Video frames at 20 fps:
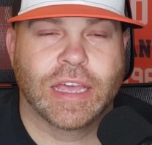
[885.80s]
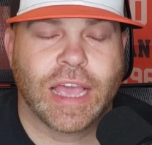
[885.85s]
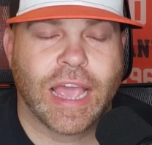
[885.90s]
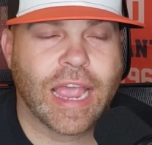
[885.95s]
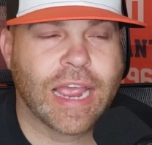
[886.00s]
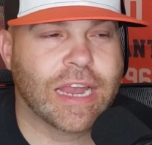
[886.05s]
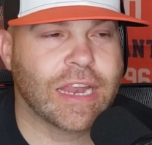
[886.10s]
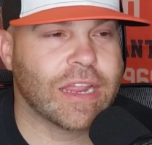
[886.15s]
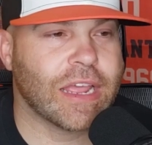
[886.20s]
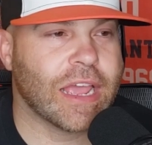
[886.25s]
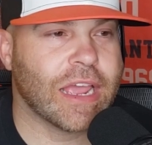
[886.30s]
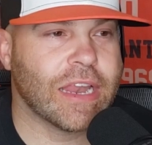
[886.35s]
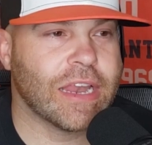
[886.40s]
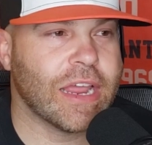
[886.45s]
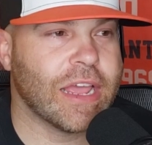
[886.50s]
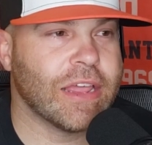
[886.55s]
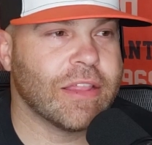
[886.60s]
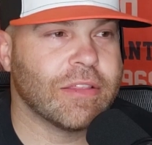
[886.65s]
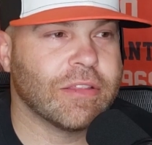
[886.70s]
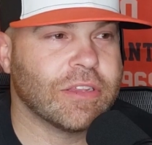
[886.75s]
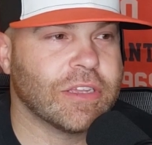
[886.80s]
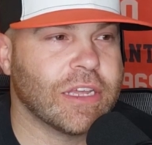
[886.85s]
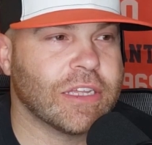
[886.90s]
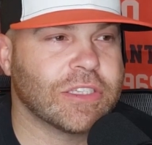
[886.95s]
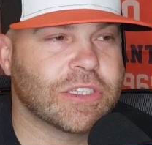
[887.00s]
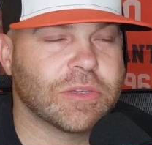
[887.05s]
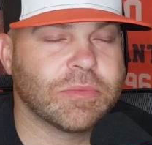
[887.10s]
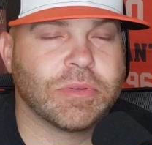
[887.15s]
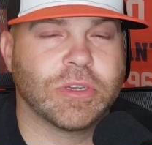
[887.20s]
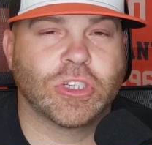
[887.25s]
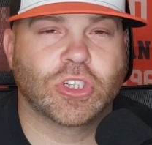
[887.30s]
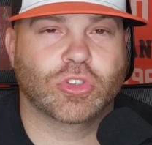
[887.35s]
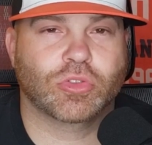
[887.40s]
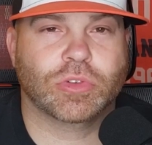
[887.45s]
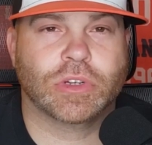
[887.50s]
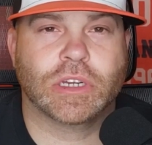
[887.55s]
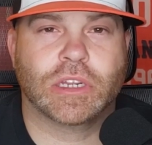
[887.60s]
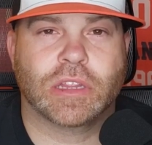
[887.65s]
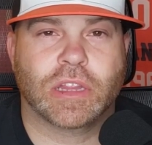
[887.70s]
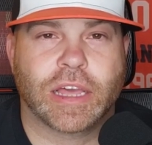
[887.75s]
and to be
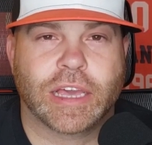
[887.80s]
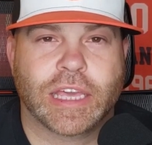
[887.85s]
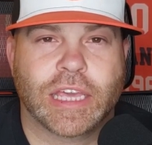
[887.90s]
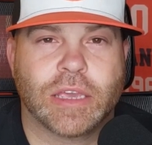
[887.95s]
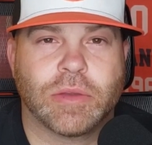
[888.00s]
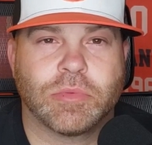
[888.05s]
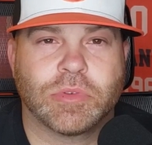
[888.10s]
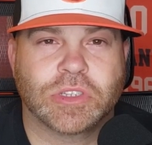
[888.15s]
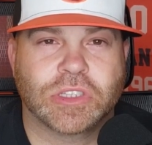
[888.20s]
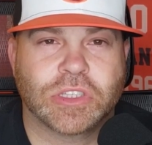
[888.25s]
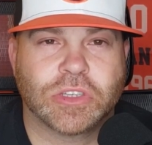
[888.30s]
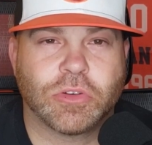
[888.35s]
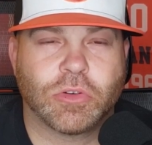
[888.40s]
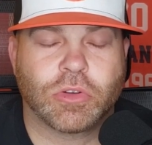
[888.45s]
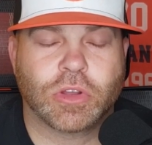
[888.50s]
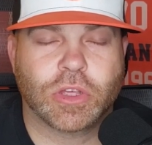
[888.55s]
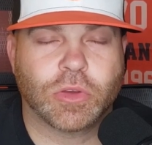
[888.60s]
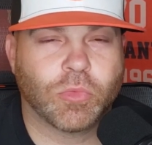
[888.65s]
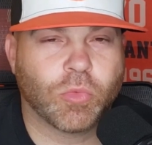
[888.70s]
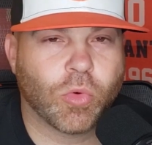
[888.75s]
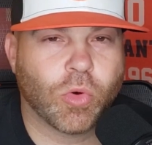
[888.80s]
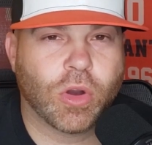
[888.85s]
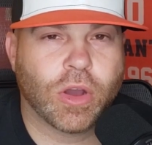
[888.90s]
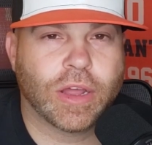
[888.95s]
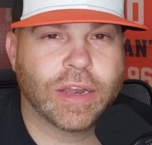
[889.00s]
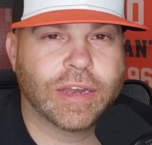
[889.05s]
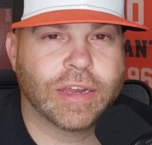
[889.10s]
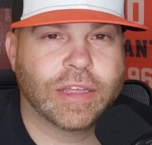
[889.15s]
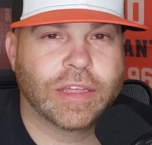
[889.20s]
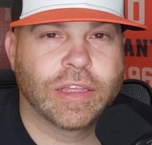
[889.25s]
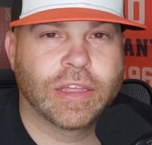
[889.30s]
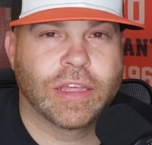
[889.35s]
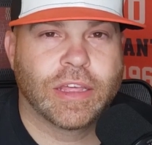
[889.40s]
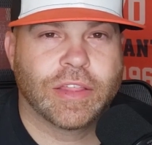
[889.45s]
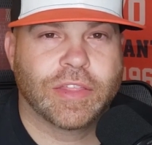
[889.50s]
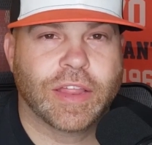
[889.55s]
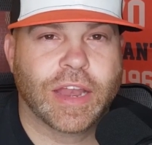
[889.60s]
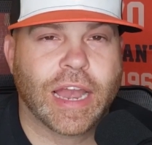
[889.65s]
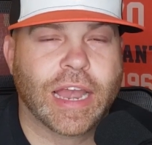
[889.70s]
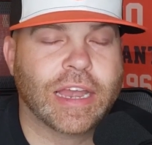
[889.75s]
treated like he was the only one
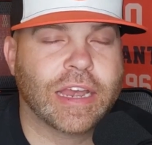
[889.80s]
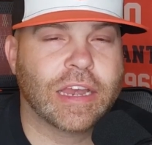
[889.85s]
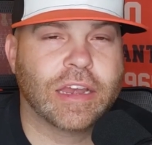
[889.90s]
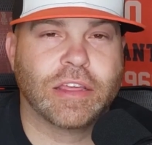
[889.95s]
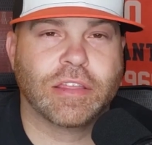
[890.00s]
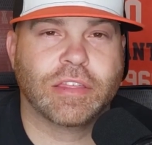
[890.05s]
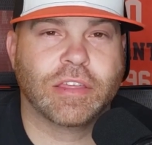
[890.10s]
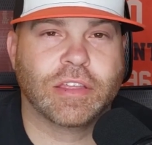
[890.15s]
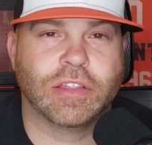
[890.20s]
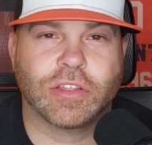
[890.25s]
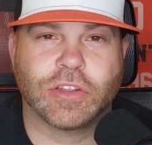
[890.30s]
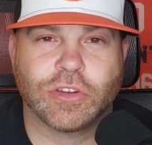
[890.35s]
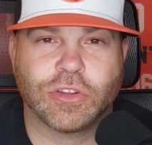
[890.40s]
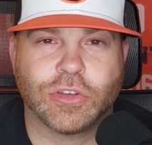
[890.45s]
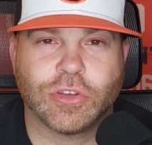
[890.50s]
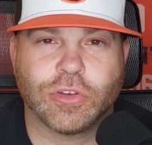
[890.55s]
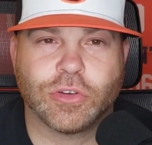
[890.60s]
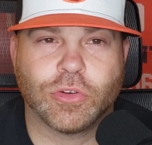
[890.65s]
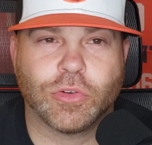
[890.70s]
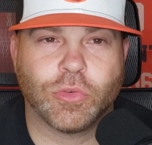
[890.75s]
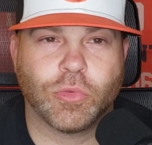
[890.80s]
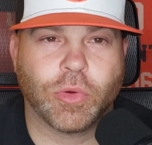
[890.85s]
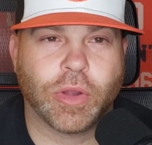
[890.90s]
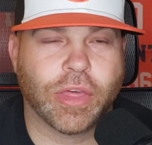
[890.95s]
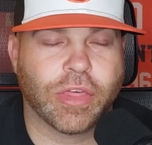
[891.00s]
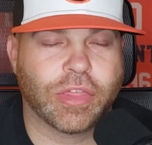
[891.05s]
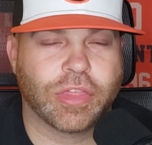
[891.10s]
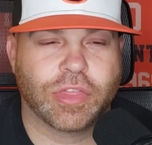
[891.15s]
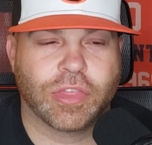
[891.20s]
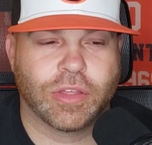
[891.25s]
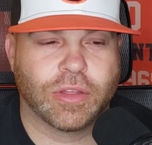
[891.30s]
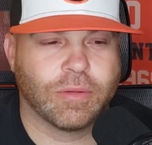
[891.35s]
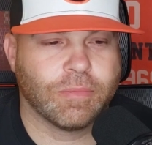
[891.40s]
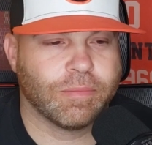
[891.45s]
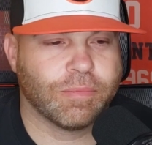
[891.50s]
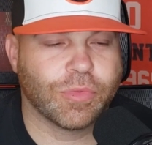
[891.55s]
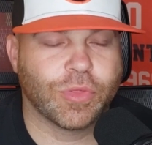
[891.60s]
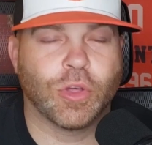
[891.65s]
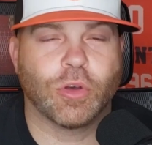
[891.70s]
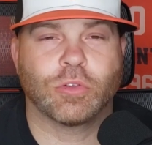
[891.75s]
that had anything to do with
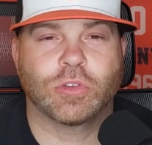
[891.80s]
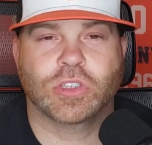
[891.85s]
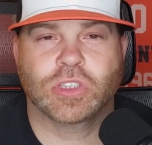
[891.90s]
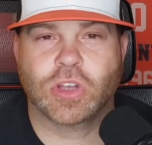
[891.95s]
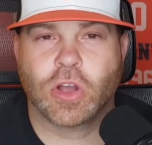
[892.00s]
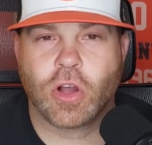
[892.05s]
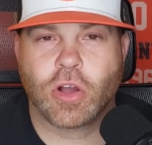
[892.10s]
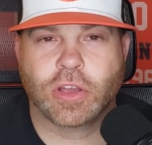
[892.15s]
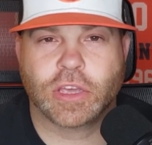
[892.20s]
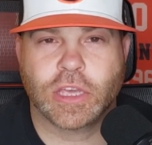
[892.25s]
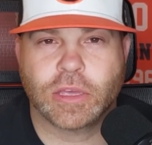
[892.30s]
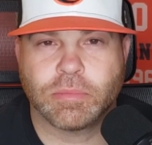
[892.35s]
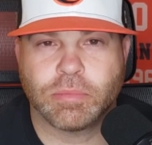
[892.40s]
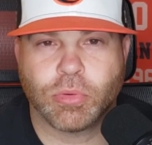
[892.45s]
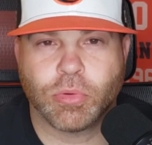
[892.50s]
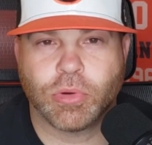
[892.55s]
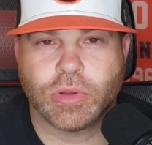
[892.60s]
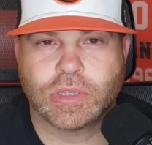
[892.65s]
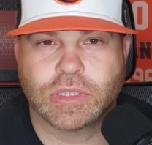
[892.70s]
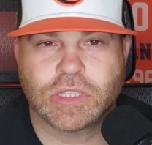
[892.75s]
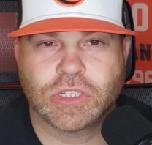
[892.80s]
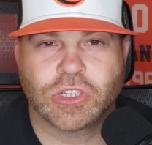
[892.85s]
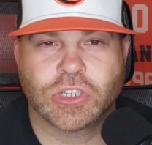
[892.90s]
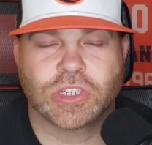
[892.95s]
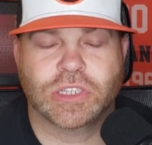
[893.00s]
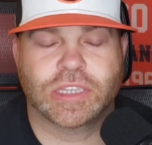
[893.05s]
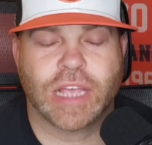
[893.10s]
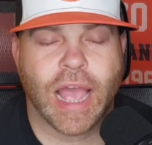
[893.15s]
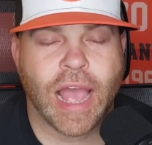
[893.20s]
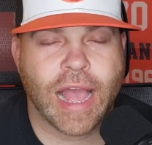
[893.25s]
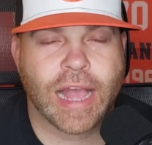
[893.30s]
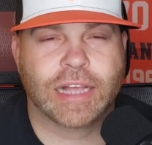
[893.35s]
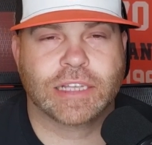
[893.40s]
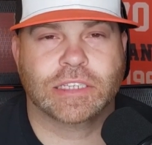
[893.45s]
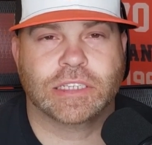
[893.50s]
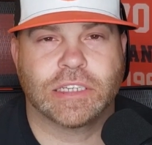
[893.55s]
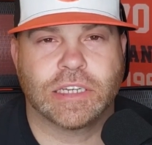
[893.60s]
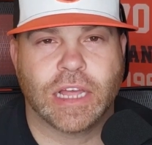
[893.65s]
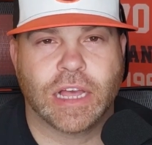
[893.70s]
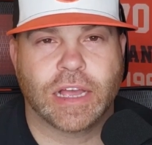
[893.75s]
those talking points is just
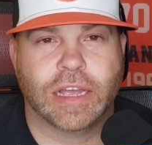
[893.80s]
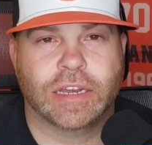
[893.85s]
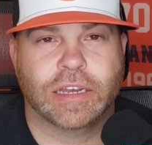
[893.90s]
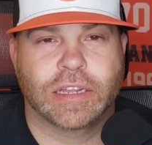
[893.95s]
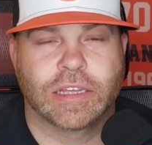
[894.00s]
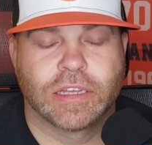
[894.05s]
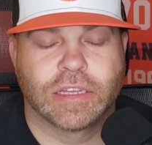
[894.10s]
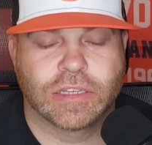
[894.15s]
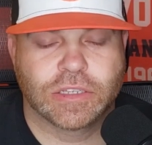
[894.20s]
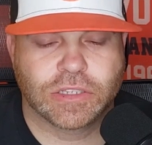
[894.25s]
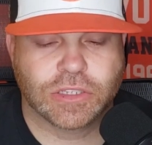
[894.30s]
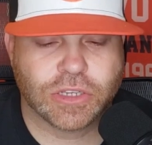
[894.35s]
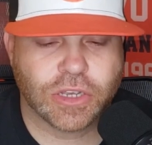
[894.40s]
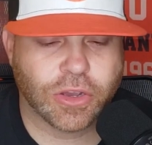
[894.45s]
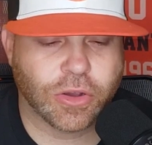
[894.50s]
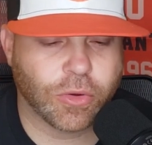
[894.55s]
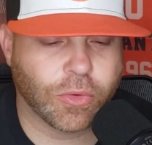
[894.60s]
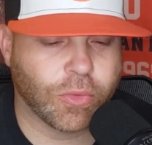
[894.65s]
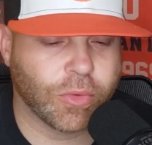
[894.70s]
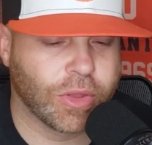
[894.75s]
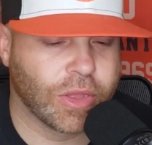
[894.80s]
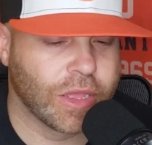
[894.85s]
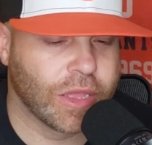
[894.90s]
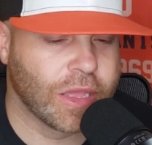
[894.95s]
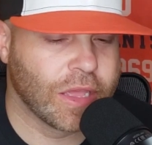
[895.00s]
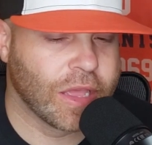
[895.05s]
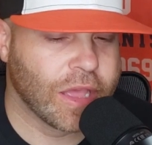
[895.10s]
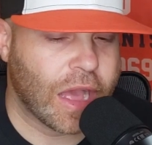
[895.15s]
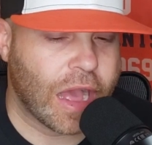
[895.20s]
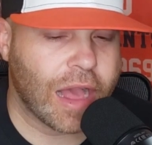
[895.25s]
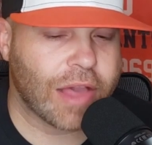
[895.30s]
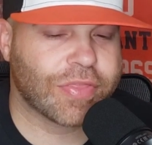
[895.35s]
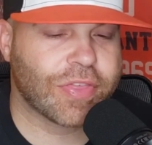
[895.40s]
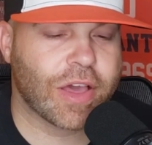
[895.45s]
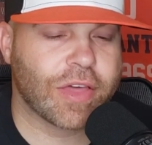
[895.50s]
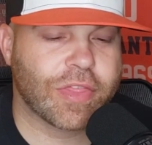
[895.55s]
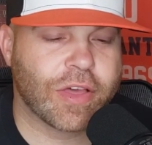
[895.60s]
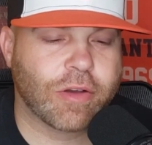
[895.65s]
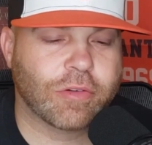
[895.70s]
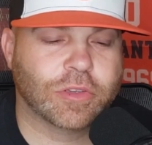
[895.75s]
asinine. So I
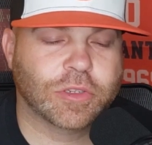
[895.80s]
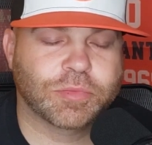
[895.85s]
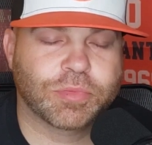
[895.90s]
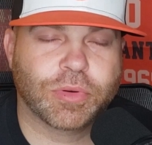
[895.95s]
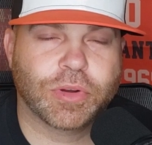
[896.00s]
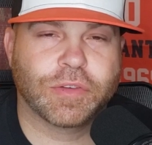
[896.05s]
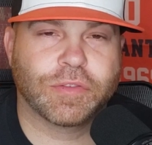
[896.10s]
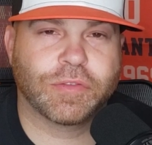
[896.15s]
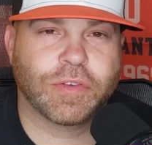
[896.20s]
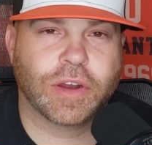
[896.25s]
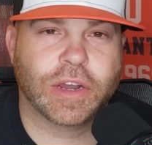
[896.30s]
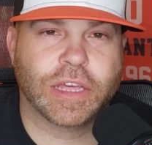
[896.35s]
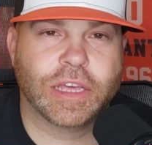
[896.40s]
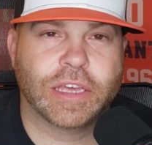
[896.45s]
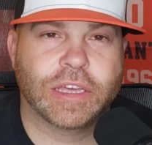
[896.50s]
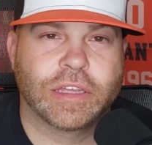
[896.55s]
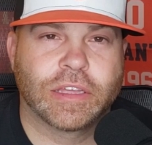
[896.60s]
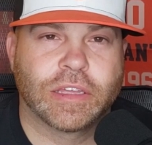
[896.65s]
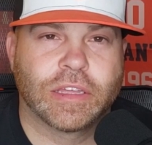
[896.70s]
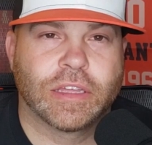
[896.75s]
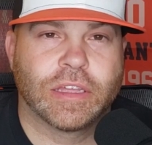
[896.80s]
thought that was pretty funny.